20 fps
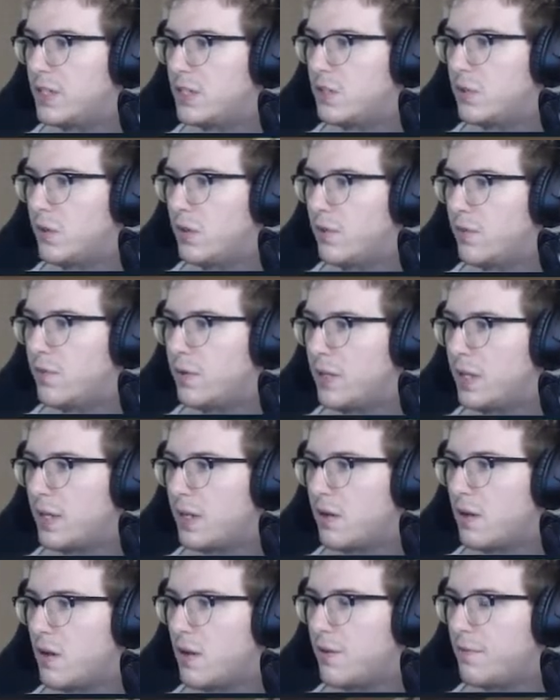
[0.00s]
2 are for like
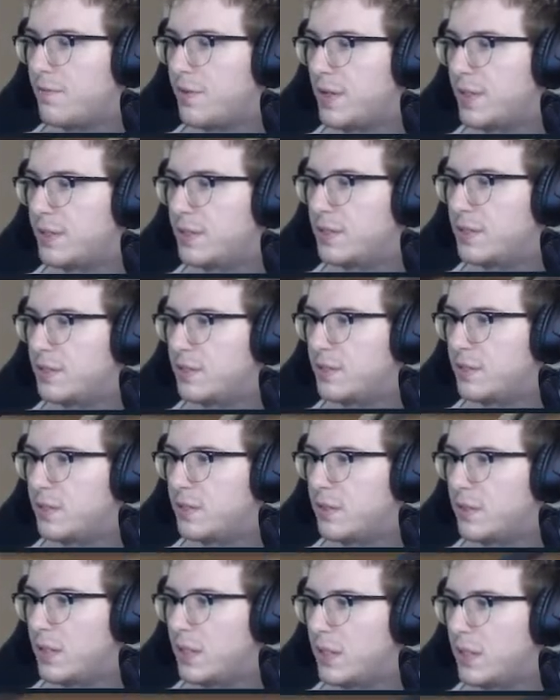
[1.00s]
offense.
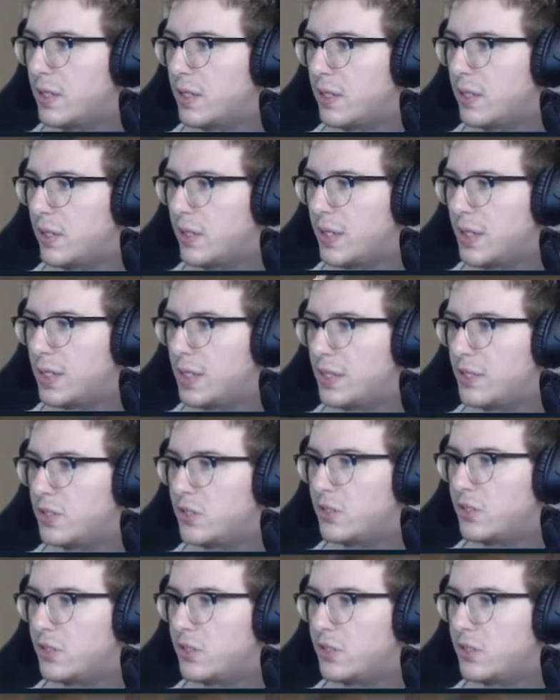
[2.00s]
And then this is